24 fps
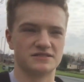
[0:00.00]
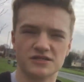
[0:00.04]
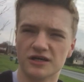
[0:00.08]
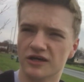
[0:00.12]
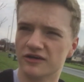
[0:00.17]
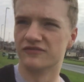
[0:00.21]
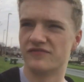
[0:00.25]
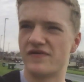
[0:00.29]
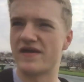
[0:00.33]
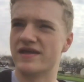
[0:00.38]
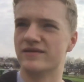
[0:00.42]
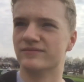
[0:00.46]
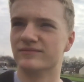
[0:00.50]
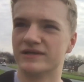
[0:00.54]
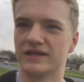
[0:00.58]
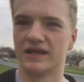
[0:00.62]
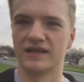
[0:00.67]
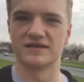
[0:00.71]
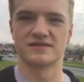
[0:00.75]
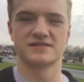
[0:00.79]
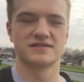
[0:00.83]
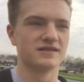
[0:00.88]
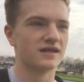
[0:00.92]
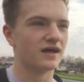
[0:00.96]
sort of hit me
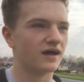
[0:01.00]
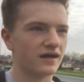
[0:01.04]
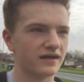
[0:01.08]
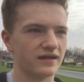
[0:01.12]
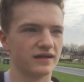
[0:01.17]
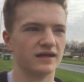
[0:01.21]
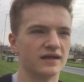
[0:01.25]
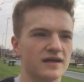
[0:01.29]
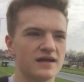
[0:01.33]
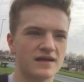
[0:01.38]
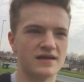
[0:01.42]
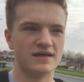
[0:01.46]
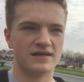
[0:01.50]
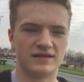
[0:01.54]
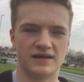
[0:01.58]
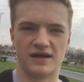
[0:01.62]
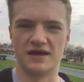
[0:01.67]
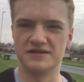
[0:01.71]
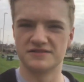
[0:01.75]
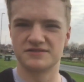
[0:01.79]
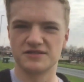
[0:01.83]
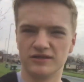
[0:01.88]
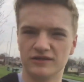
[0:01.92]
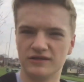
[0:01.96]
last night.
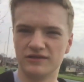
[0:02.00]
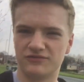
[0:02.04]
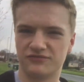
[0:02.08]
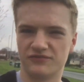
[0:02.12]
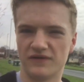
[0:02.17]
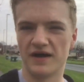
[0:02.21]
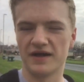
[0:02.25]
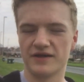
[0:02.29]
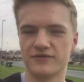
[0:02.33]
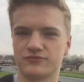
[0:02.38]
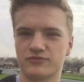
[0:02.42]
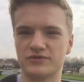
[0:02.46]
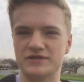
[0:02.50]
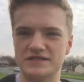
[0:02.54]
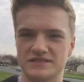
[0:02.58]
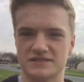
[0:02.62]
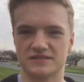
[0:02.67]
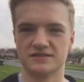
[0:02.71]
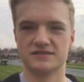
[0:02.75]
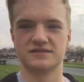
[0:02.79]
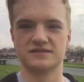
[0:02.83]
It's only 5 weeks